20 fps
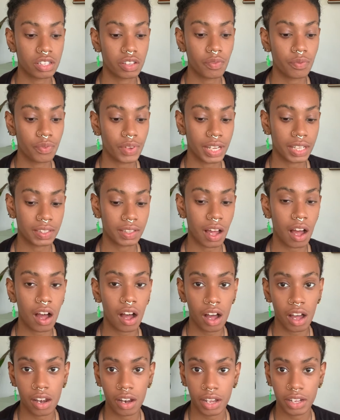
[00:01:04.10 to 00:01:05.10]
something that
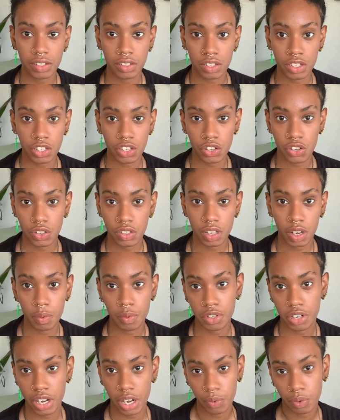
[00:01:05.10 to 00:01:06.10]
I like to use that
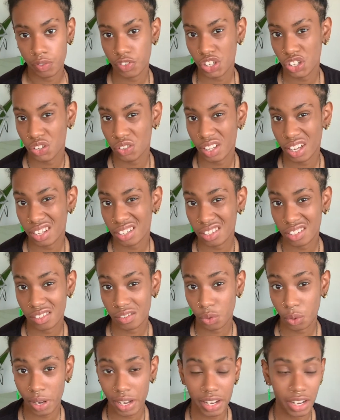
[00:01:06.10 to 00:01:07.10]
I'm sharing with you that's
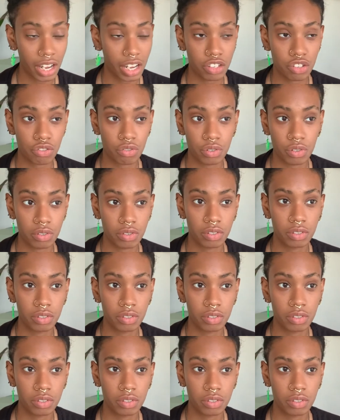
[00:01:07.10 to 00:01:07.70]
quite natural.